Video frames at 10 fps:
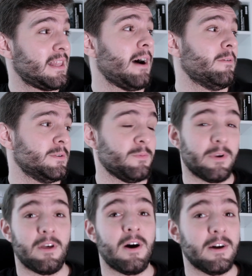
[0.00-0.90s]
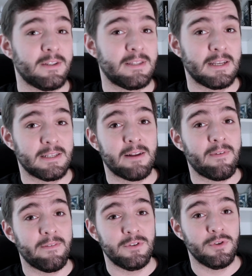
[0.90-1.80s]
That was one of the hardest things
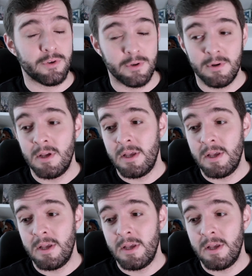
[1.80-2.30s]
that I've ever done.